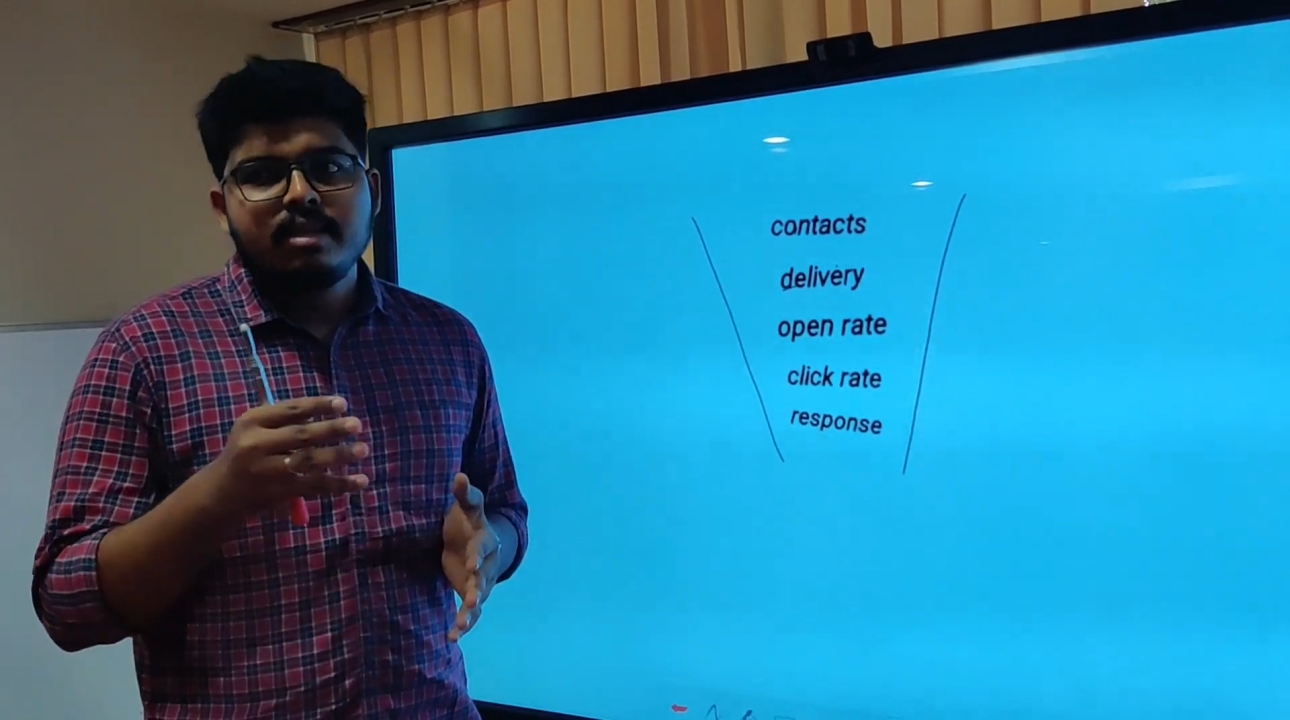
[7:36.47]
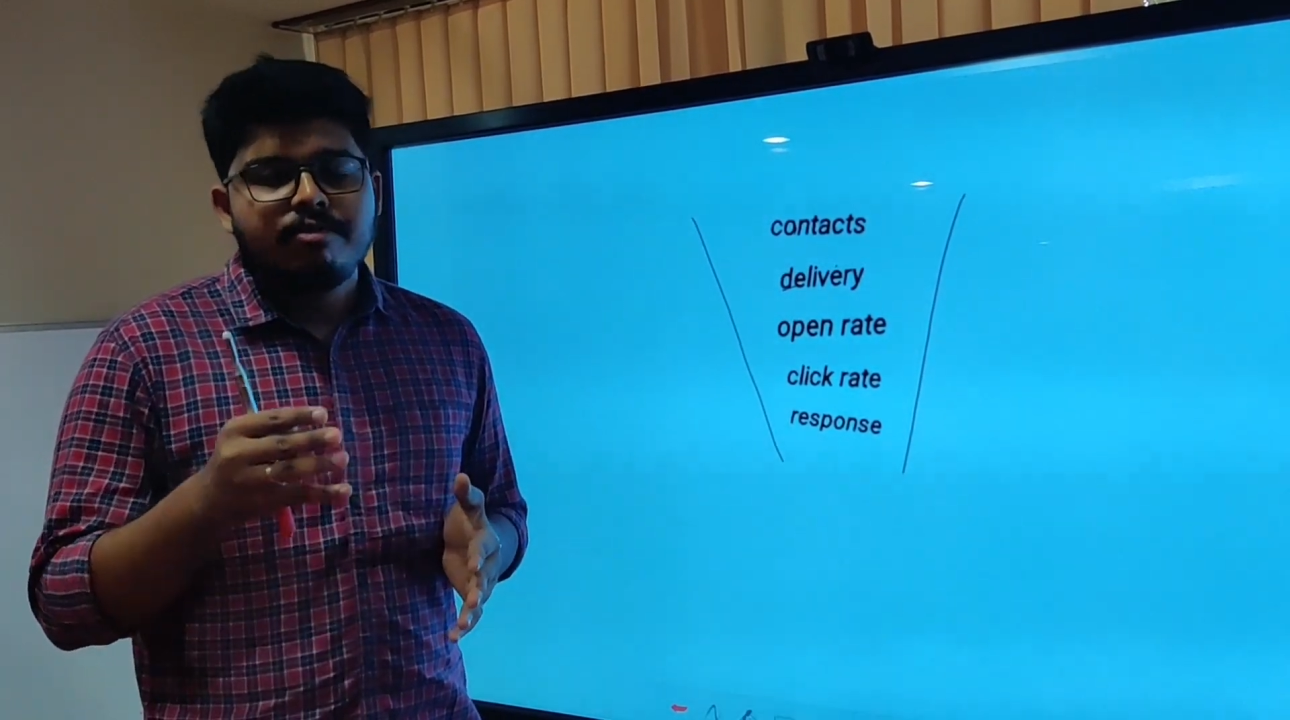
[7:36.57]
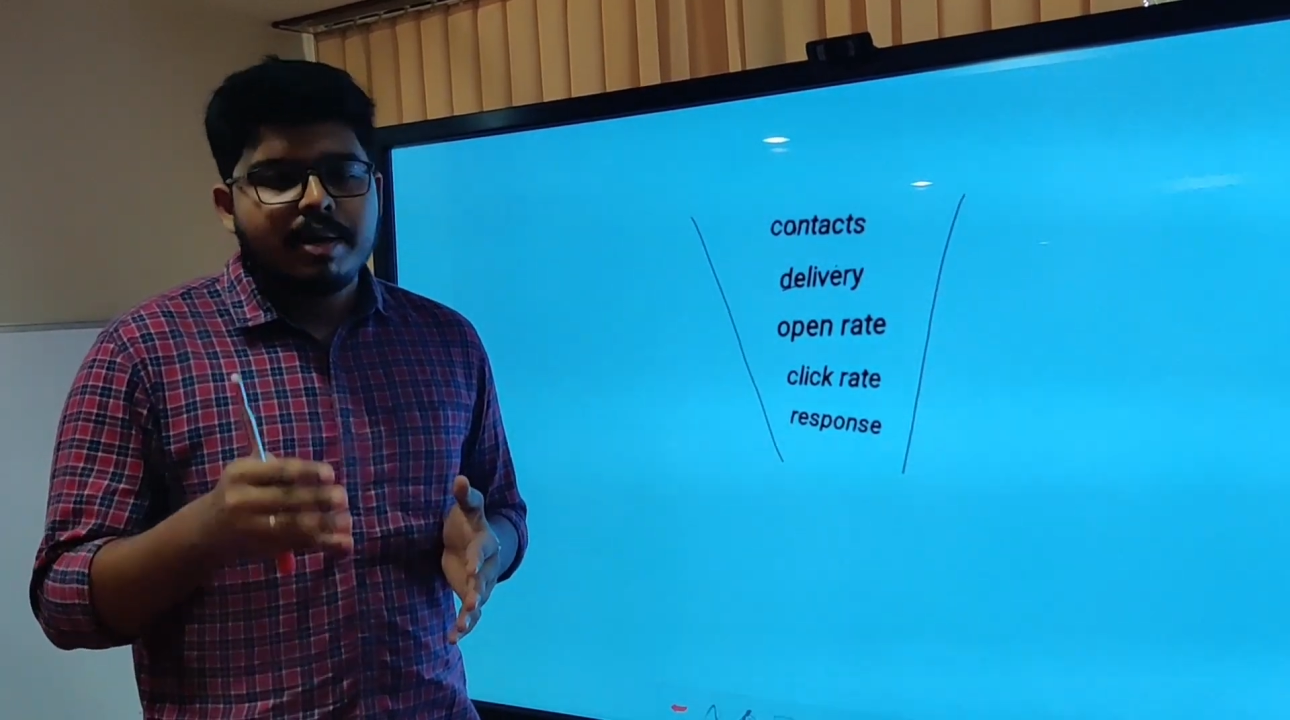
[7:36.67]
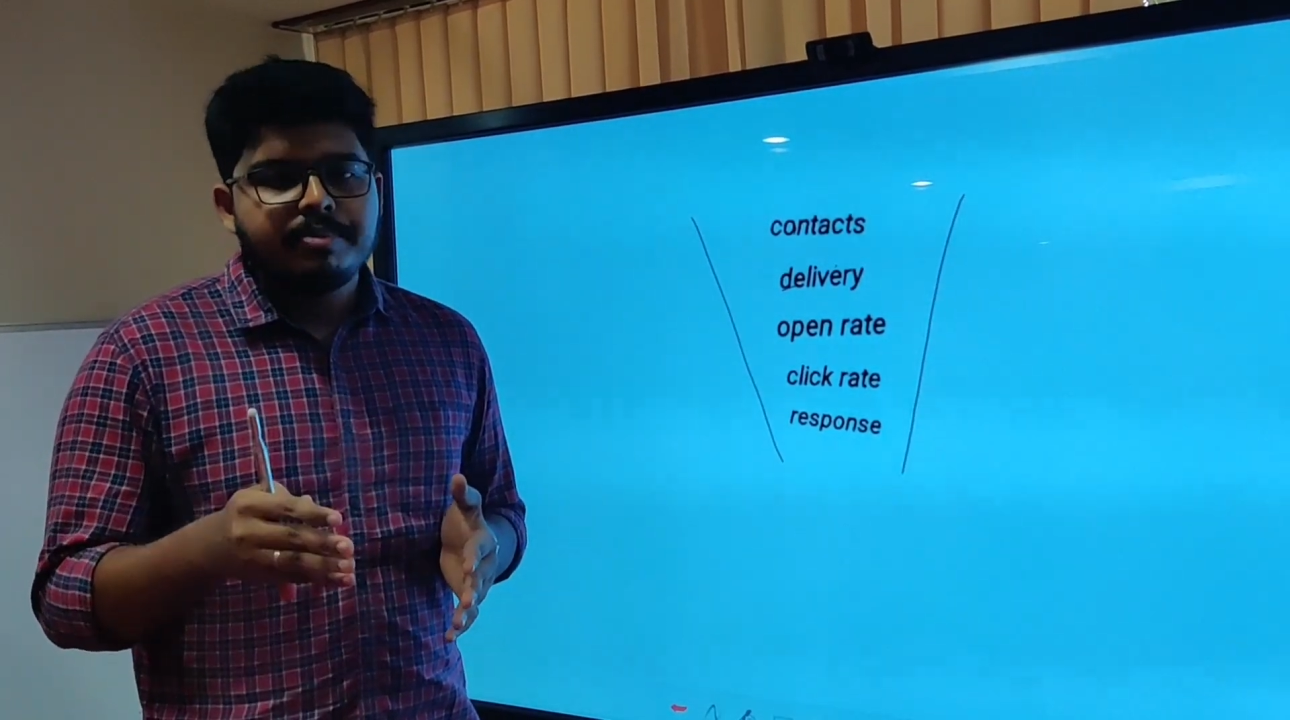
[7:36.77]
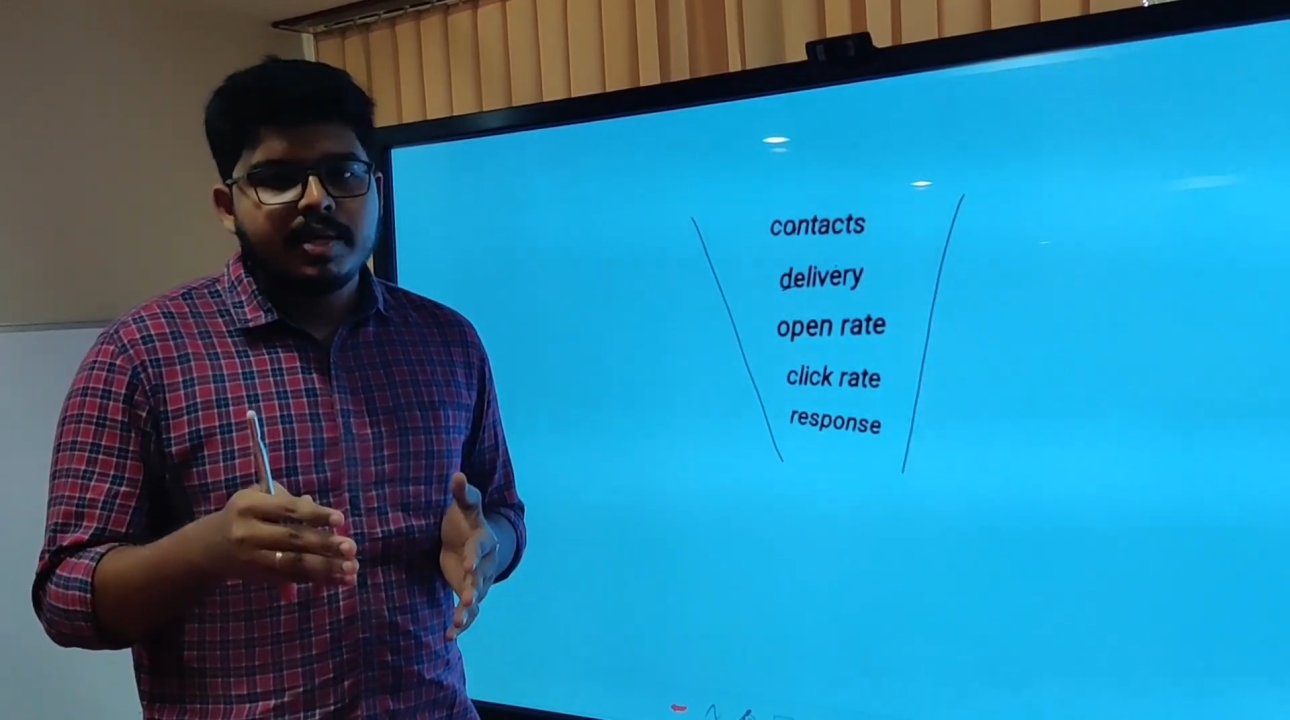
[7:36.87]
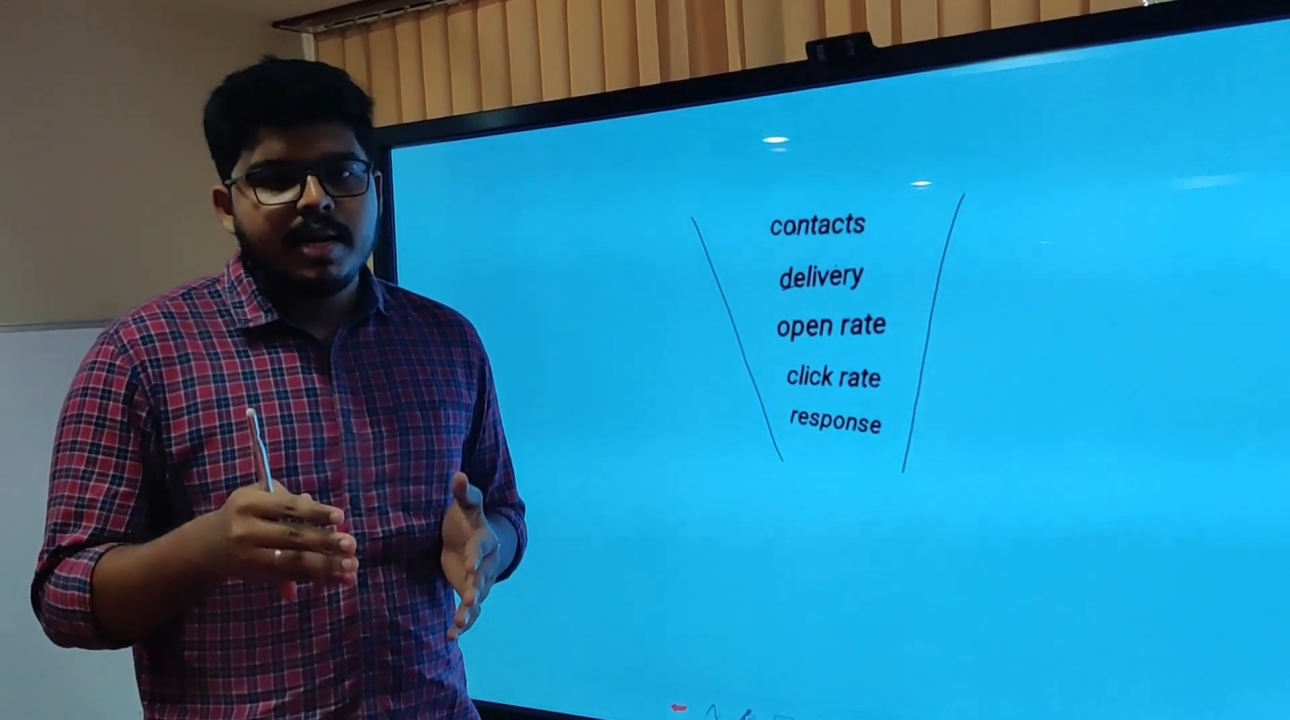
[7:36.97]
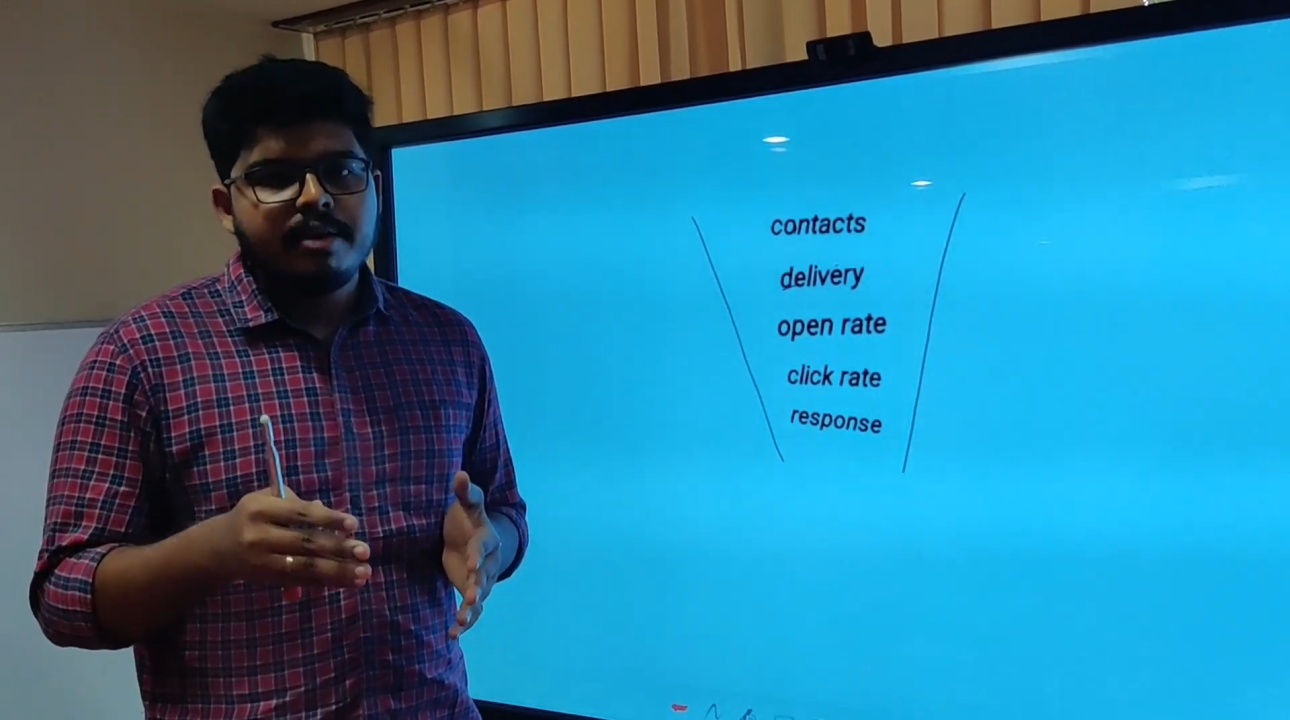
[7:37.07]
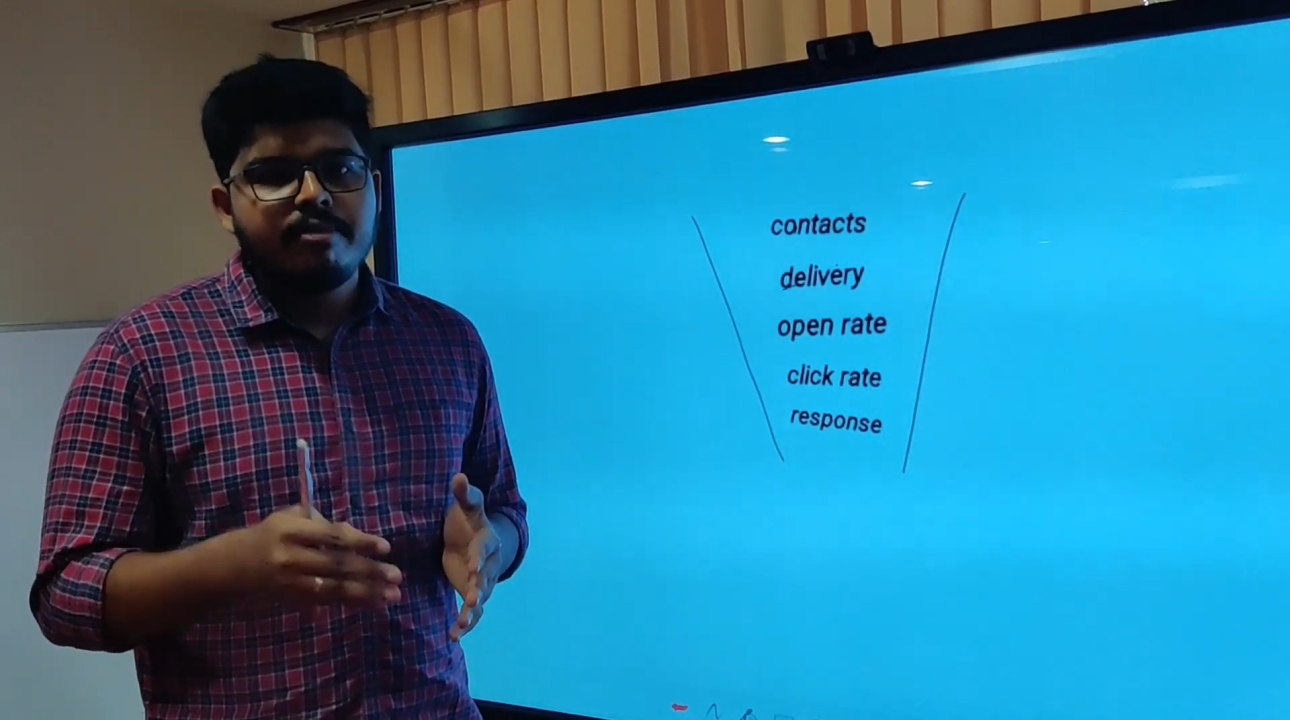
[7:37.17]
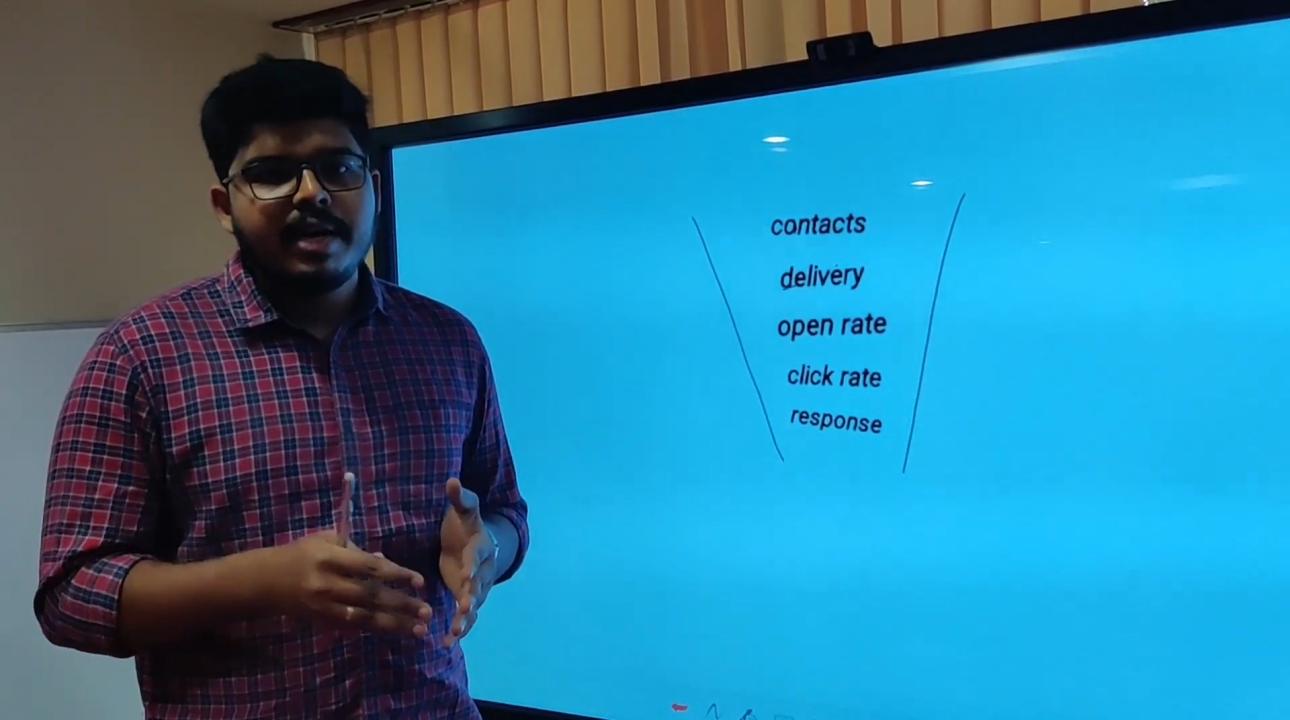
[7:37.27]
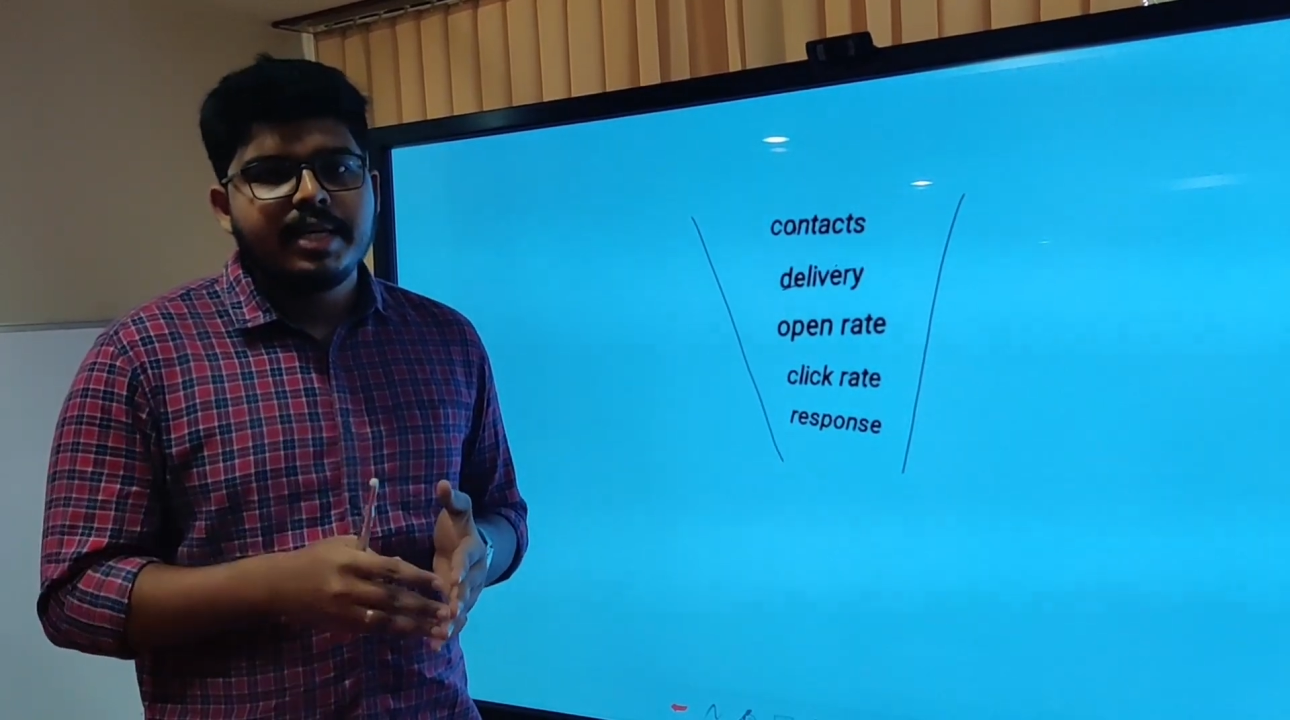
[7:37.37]

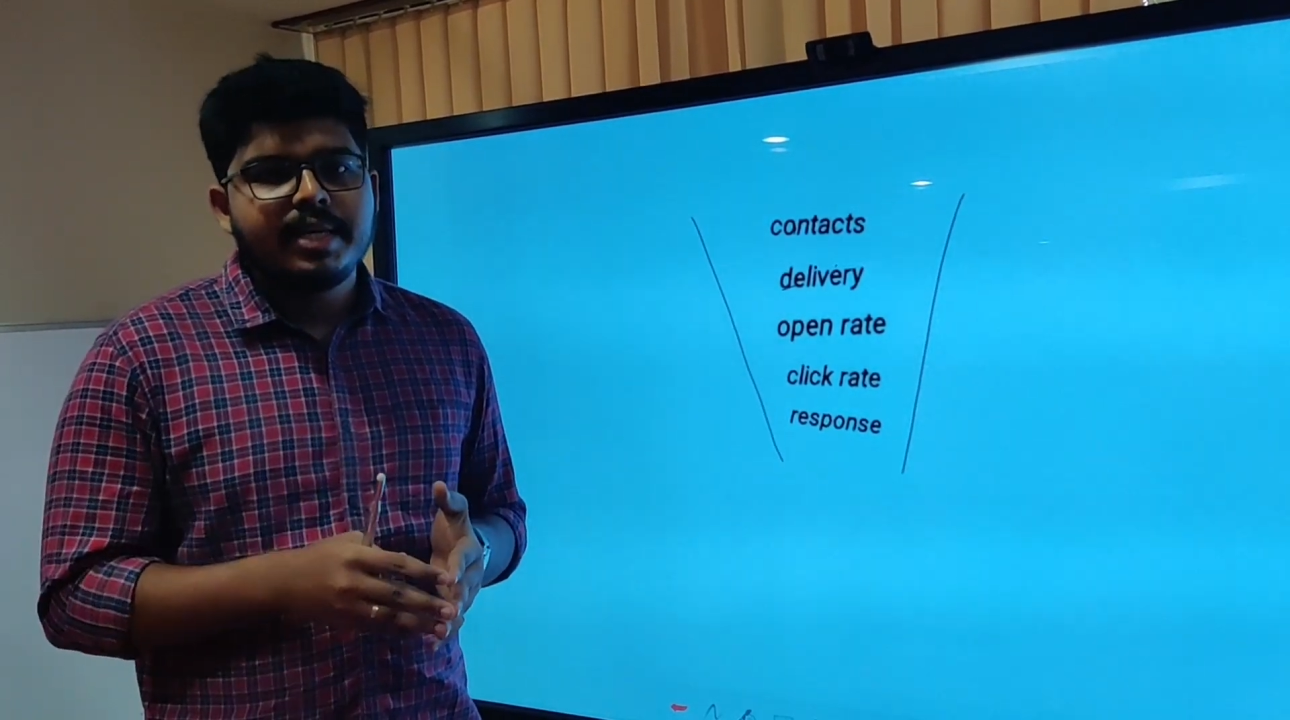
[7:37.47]
website where